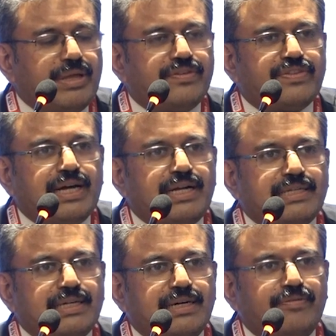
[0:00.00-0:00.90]
is
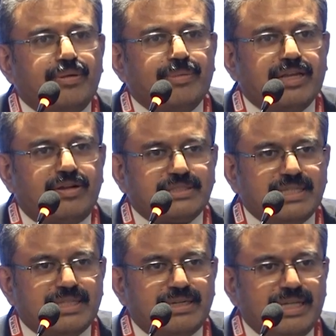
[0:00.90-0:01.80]
that we may not
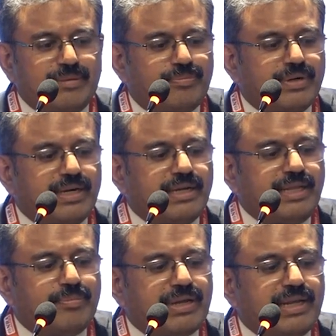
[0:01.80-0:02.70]
see the
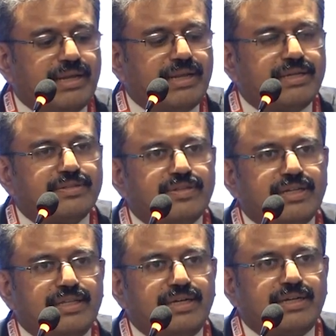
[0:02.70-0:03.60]
deeper areas, or
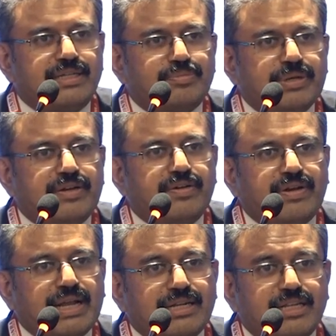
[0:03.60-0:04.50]
the respiratory
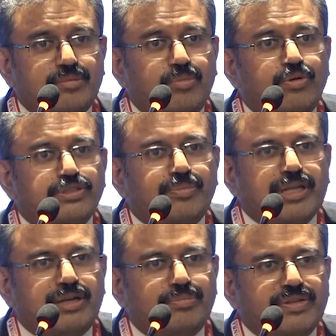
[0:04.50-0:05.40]
tract or the bones
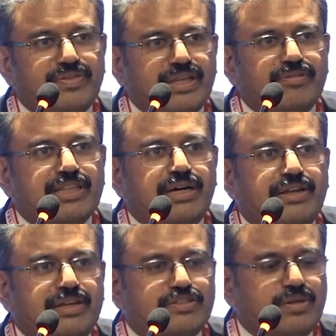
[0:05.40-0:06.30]
may not be seen with the
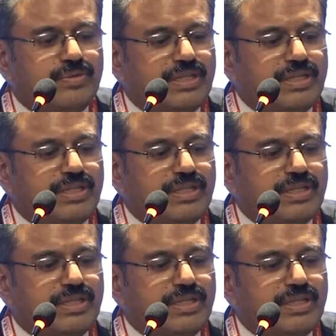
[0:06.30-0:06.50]
ultrasound.